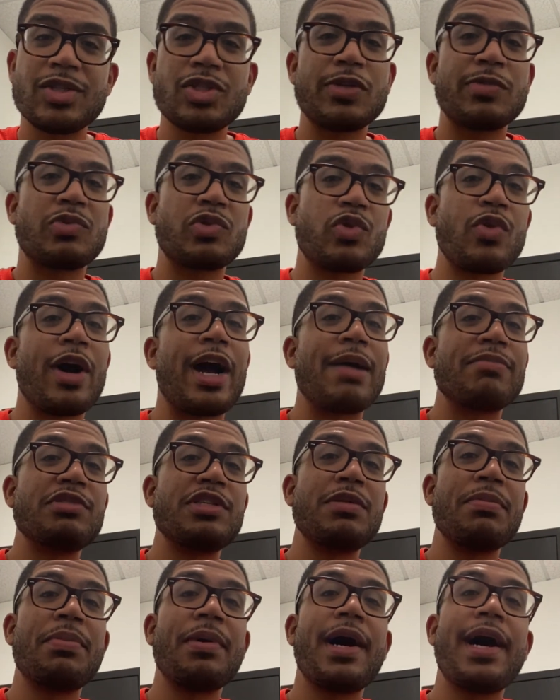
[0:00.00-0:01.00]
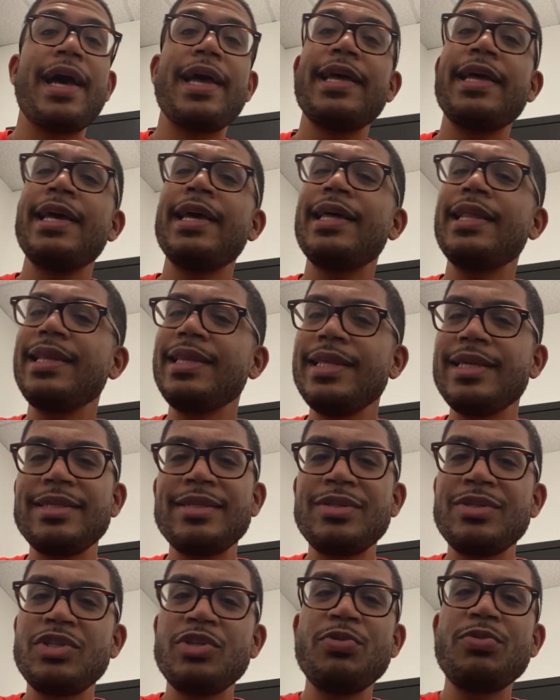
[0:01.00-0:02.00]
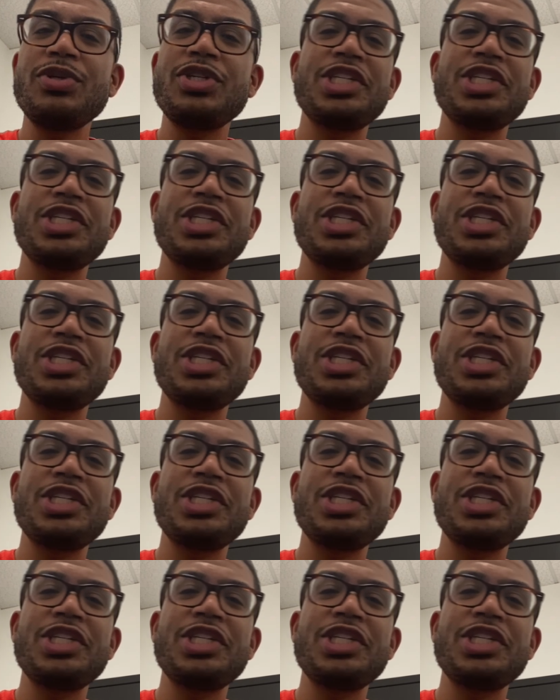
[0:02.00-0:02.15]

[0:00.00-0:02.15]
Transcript: Subscribe to the pod, listen to it,